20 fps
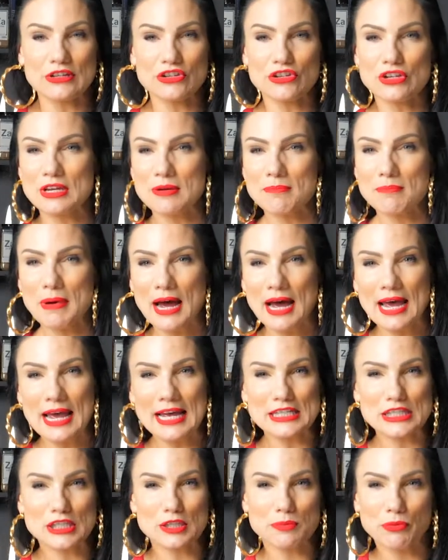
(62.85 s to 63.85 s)
You can buy
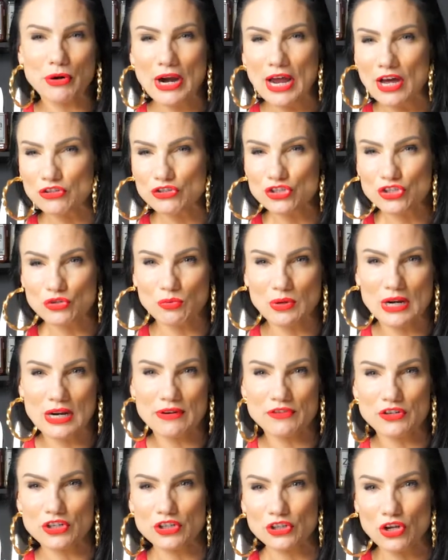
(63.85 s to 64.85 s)
at Sprouts or
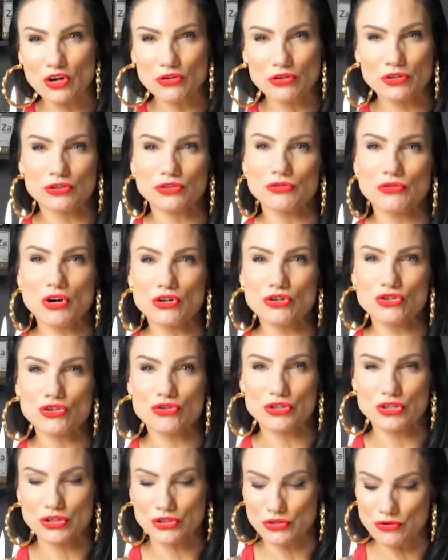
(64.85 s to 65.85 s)
whatever your local
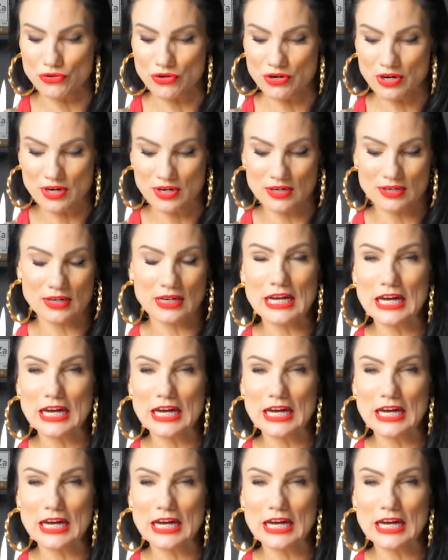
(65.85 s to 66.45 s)
grocery store.